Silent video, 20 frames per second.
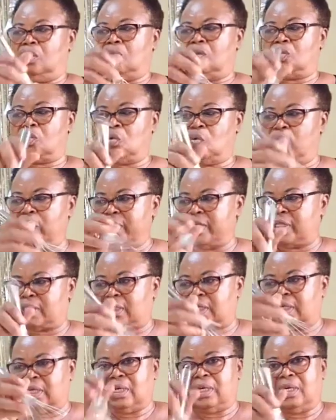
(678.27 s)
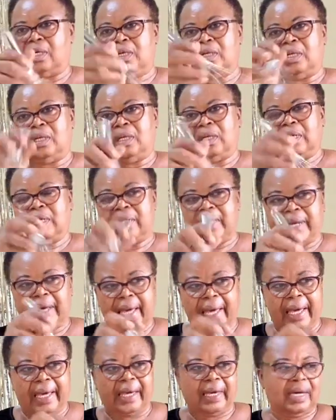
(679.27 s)
to whisk the
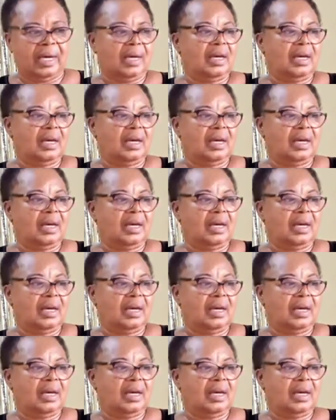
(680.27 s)
egg.